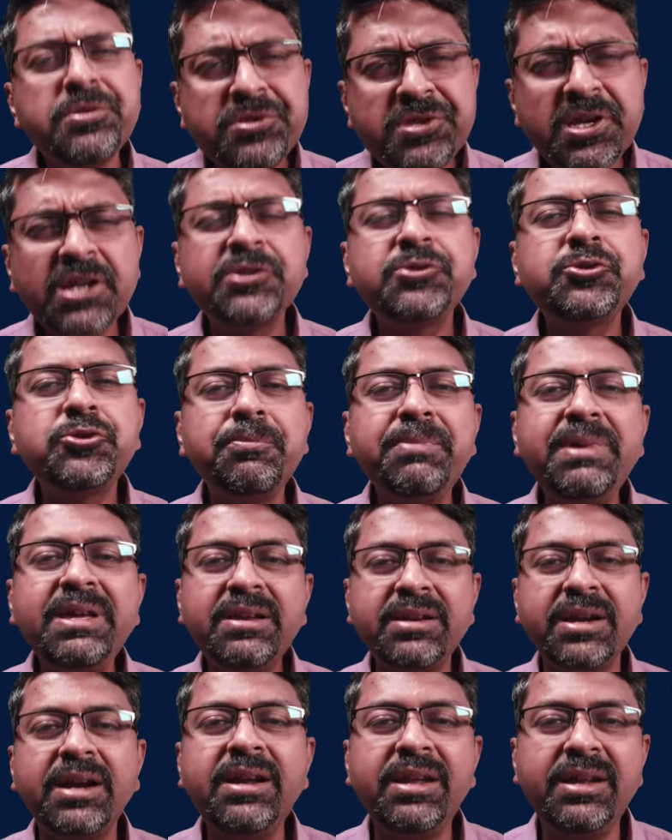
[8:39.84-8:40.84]
just to
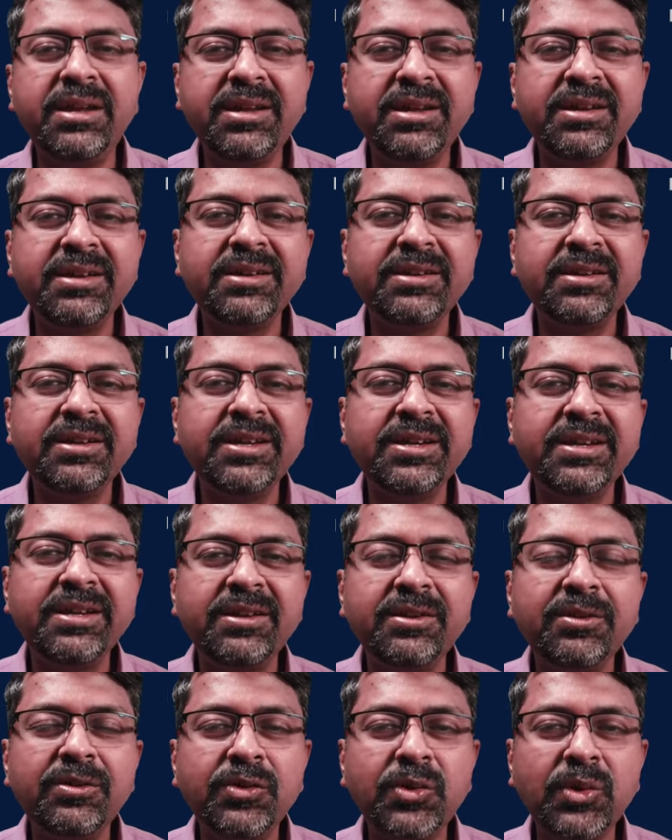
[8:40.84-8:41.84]
be ready
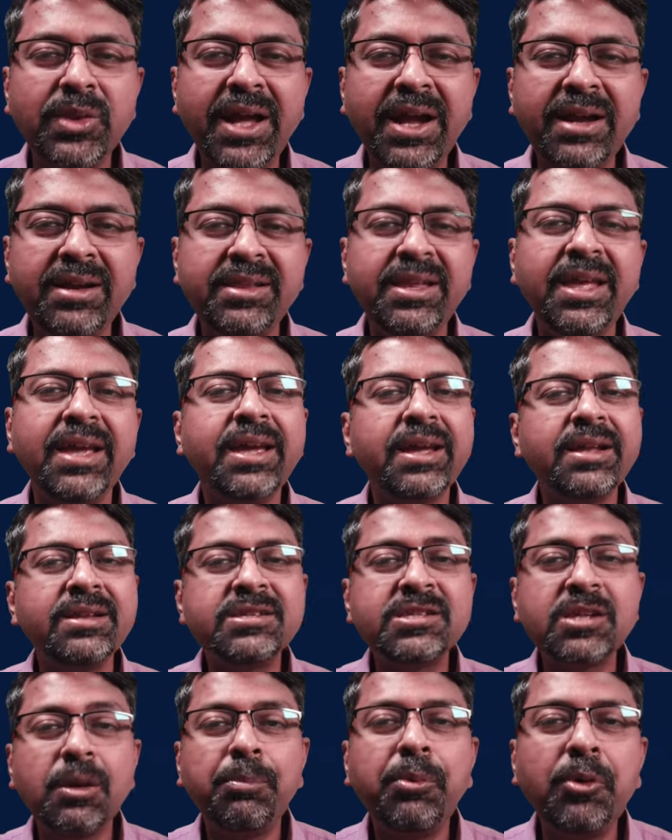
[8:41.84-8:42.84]
so that they can
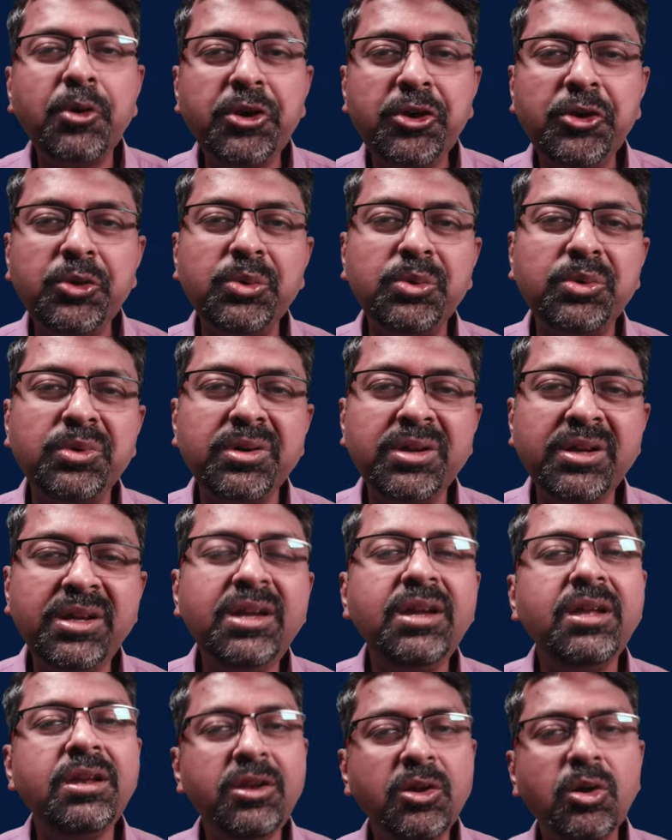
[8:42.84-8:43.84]
support you
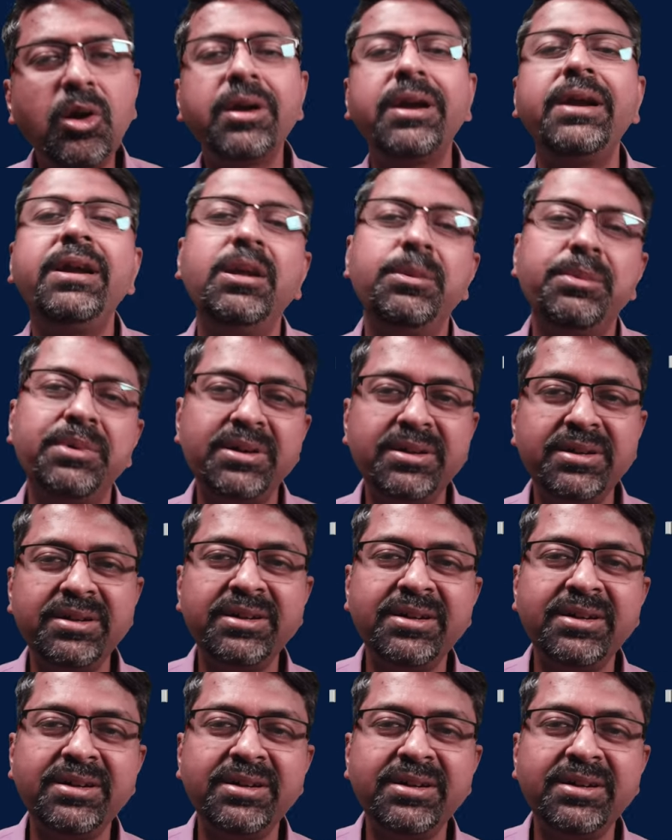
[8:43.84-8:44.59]
in your endeavor.